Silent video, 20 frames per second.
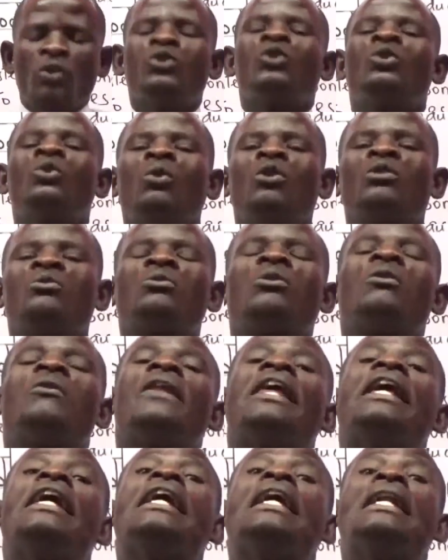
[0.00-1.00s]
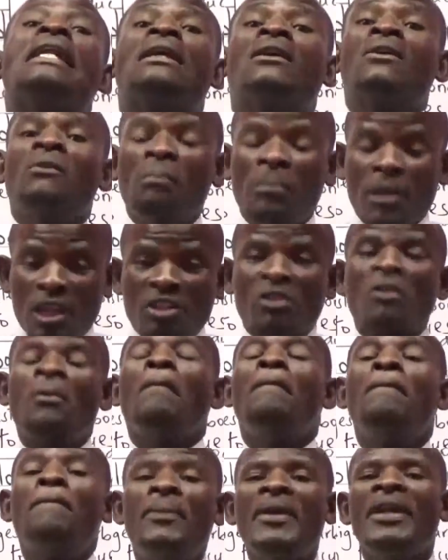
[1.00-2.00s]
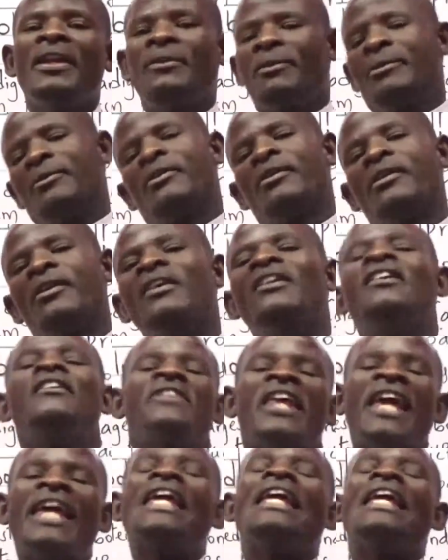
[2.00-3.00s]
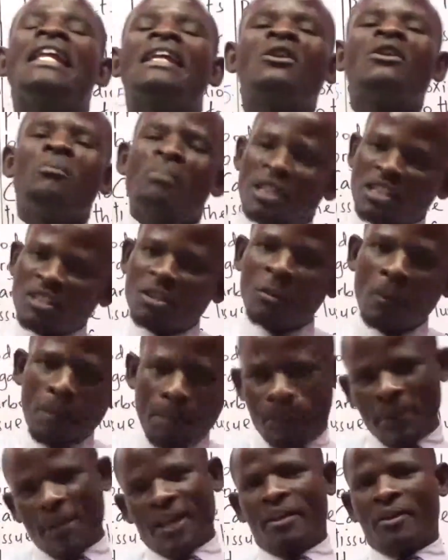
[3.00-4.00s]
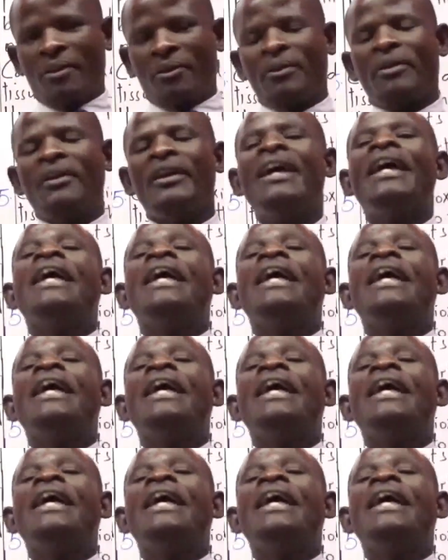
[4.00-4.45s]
through what we call the incubation period. The incubation period